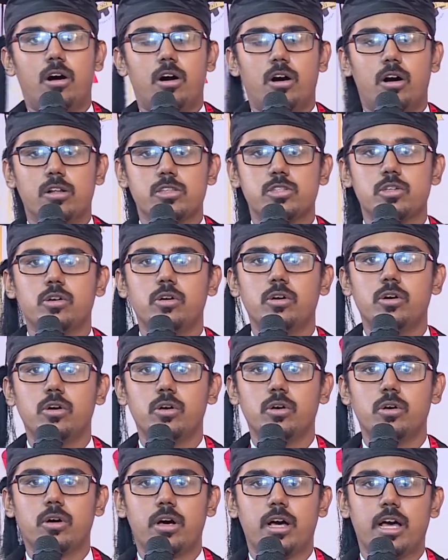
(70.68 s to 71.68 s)

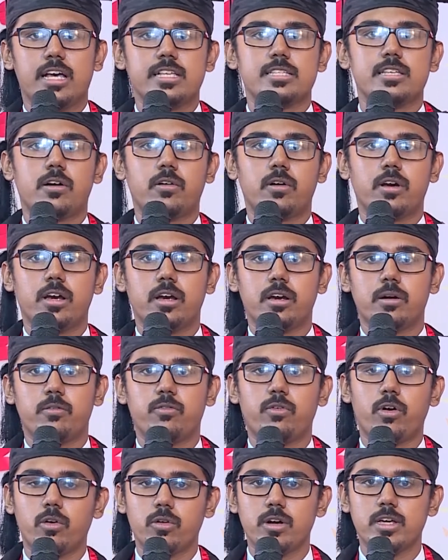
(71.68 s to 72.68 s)
Also, as our
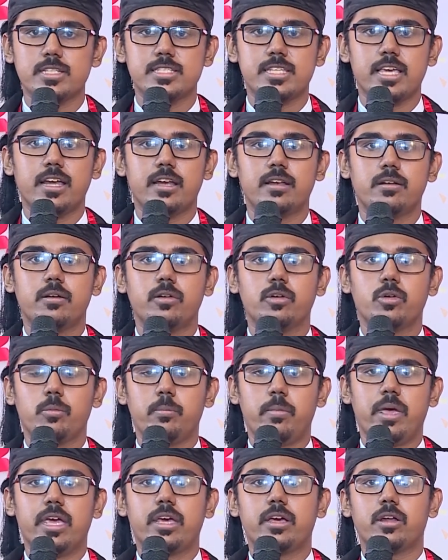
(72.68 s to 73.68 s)
founder said, to
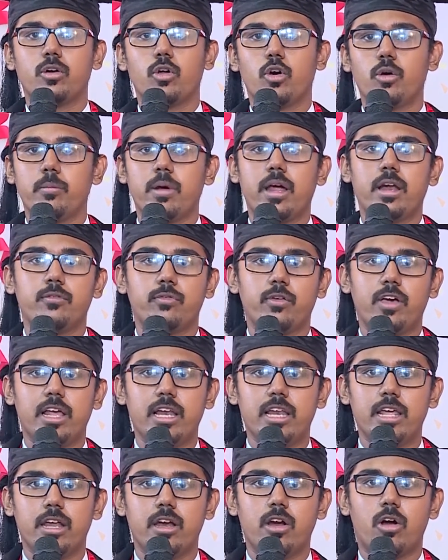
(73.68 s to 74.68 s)
make no man
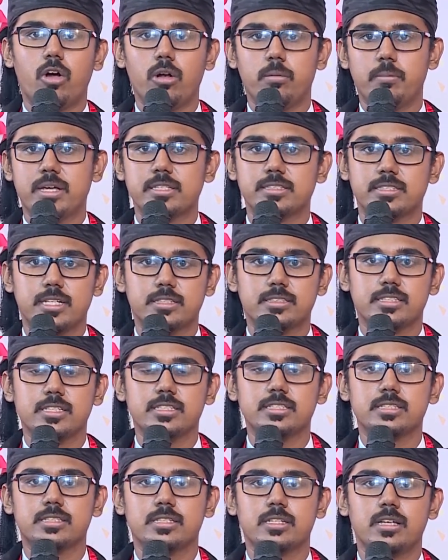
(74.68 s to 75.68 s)
failure and all man
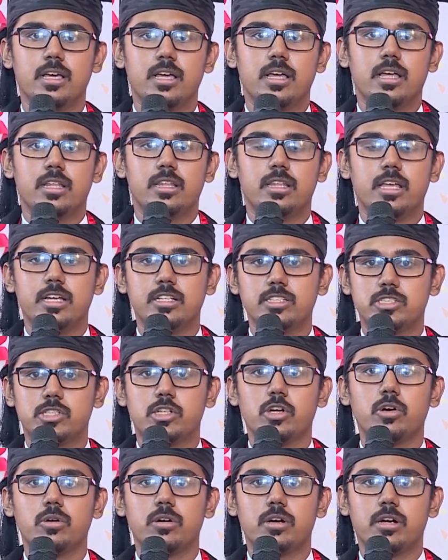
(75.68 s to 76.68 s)
success, the
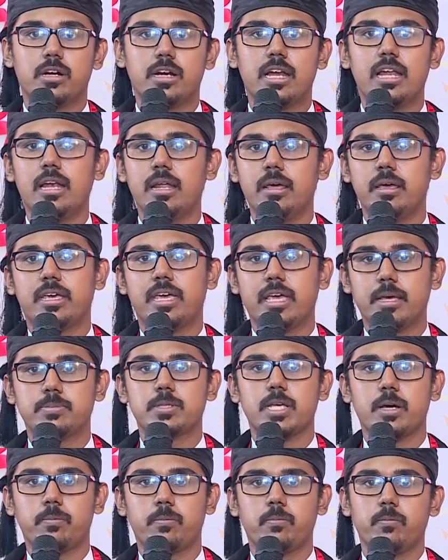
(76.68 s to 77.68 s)
institute really
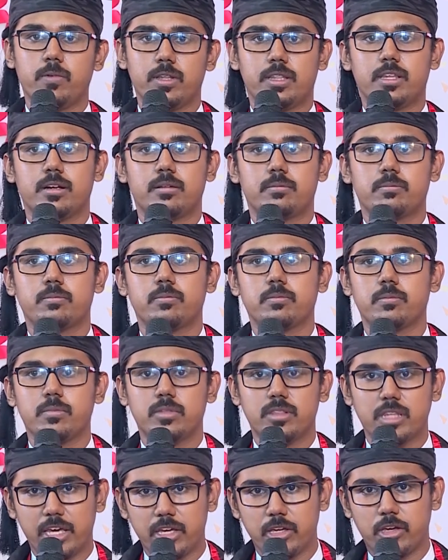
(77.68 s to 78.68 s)
keeps up with it.
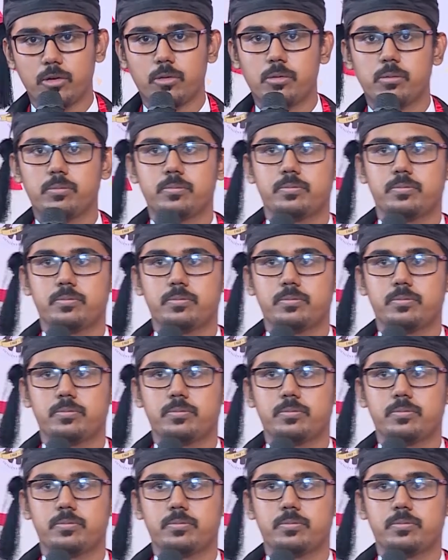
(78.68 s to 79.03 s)
Thank you.